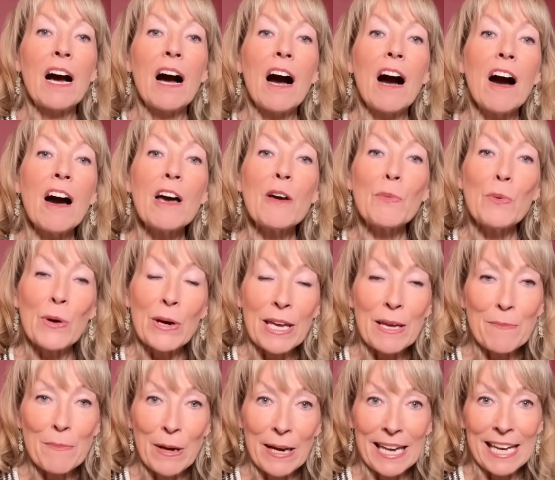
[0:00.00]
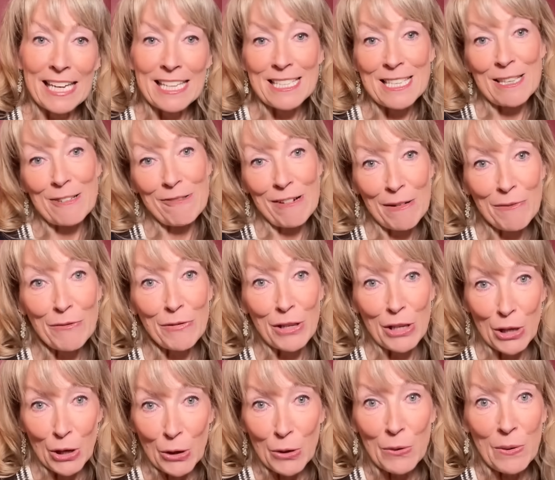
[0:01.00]
I will keep my ear to the ground for
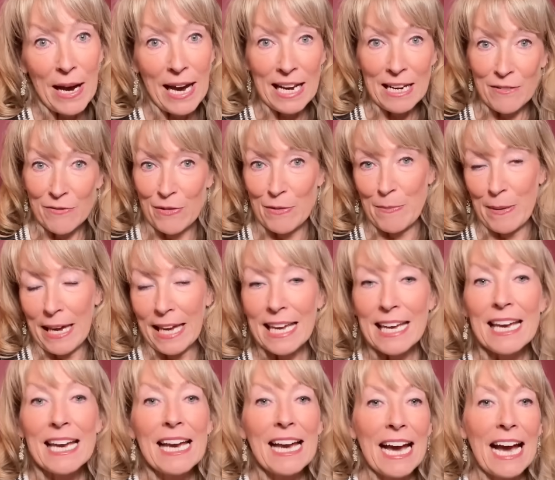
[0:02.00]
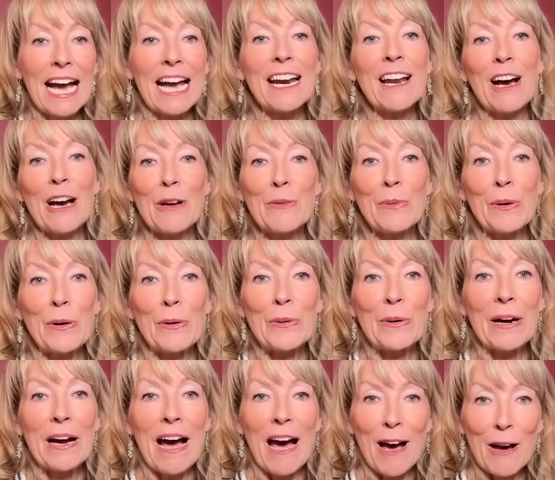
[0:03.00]
you and for me, and I will
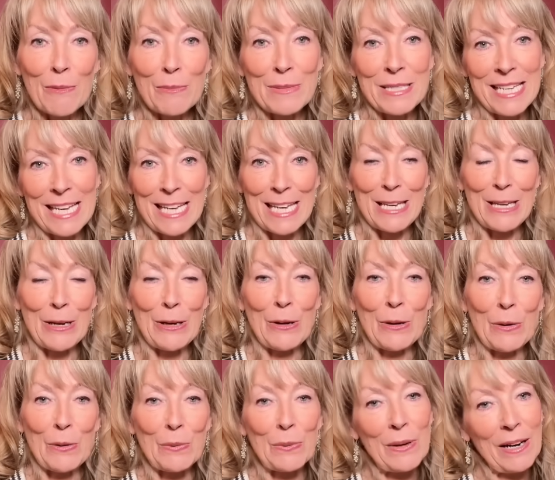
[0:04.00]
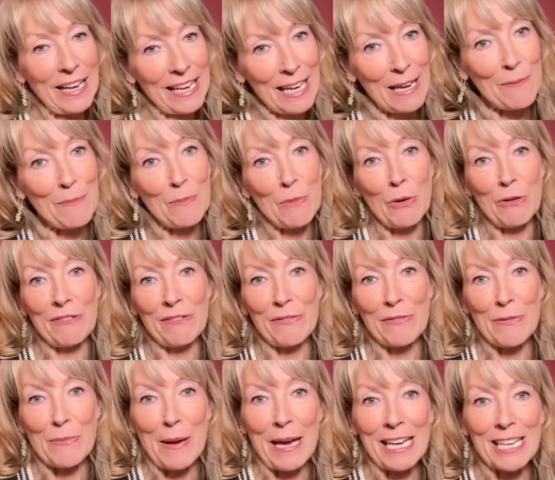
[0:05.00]
update you when I get more
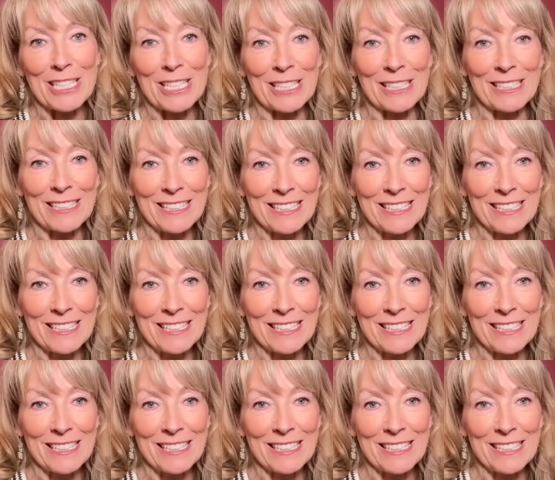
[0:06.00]
information.